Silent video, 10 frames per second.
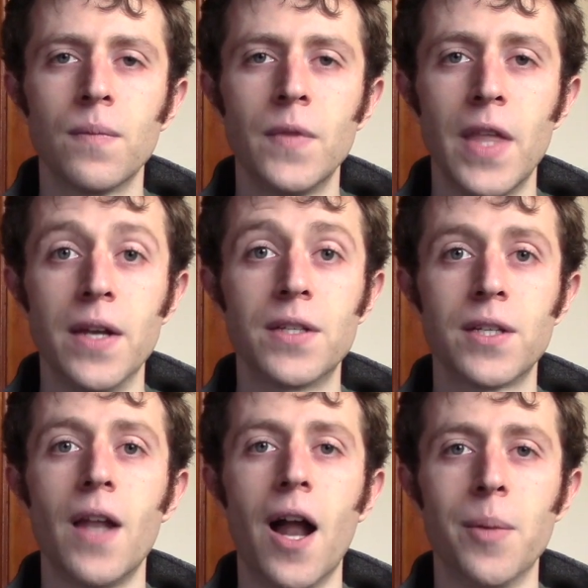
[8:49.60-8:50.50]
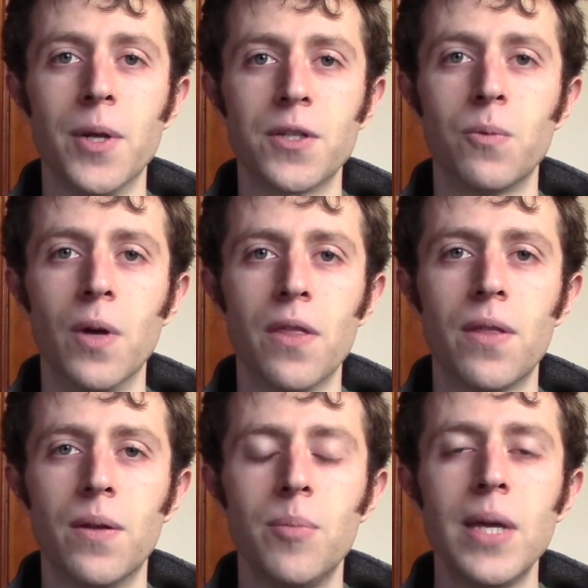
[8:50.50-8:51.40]
that is synonymous with
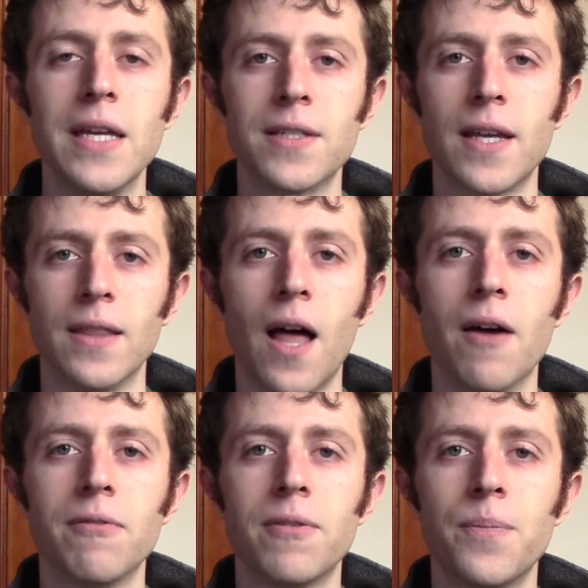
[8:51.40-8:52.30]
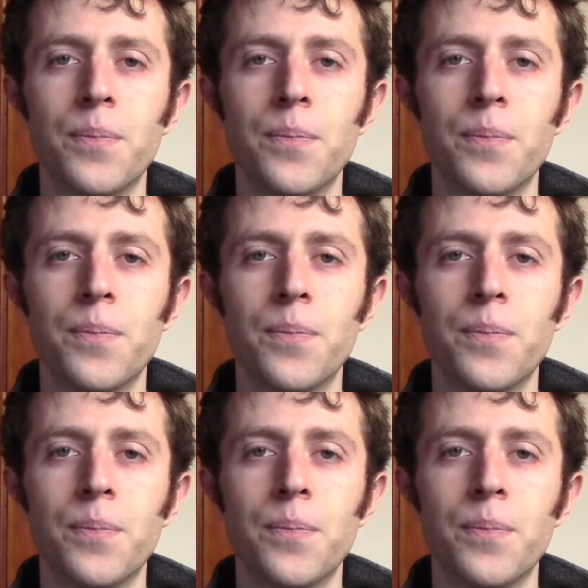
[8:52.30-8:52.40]
peace and love.